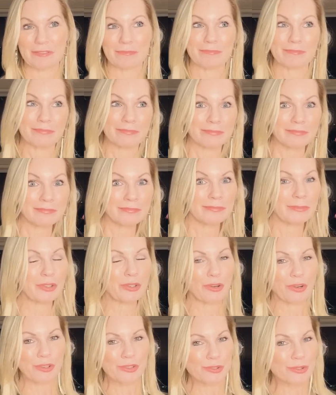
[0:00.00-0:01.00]

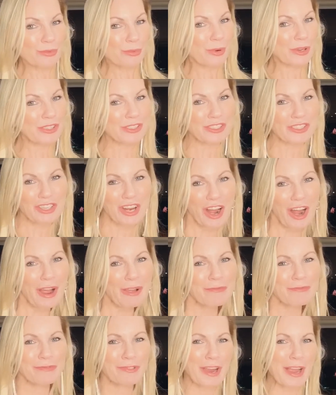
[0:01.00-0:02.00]
sort of what's the
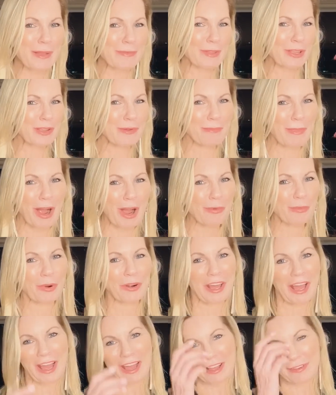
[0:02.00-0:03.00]
time frame that you might want
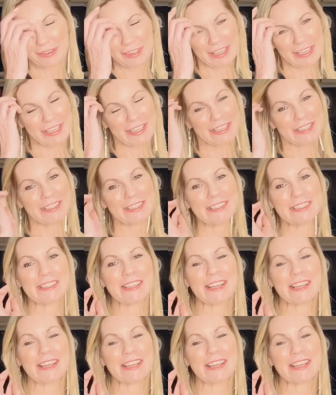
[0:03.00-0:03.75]
to have kids.